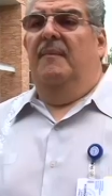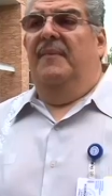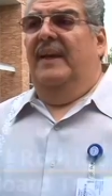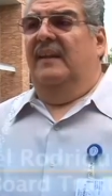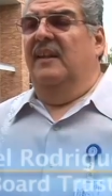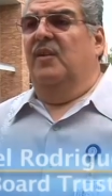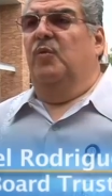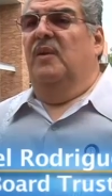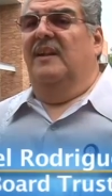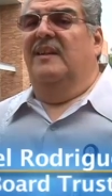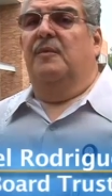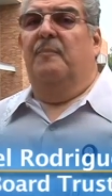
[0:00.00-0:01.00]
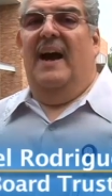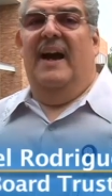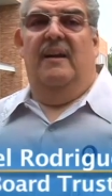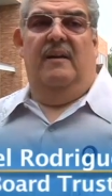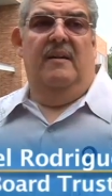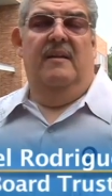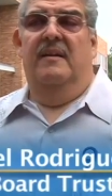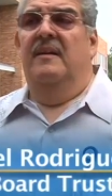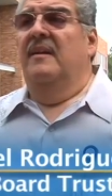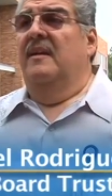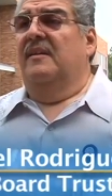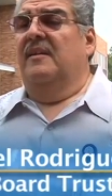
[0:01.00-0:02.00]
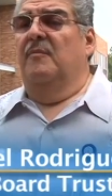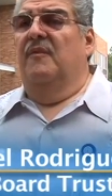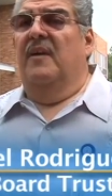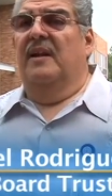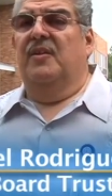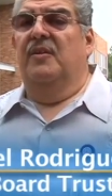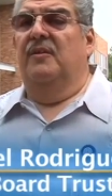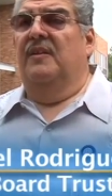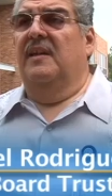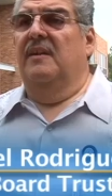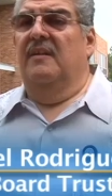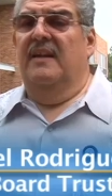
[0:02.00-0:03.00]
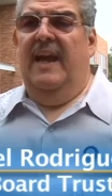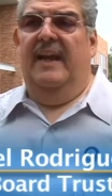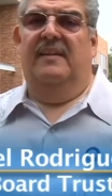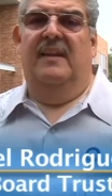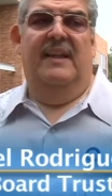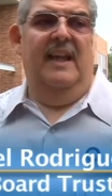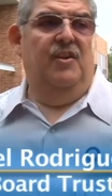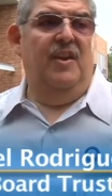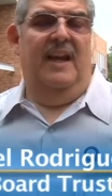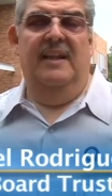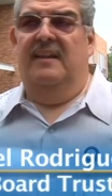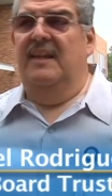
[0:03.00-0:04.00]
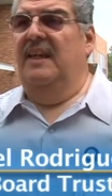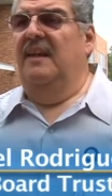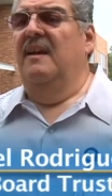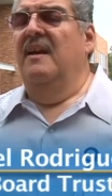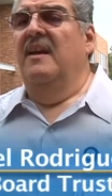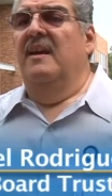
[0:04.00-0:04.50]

that this will inspire some of our students here in NASA and HISD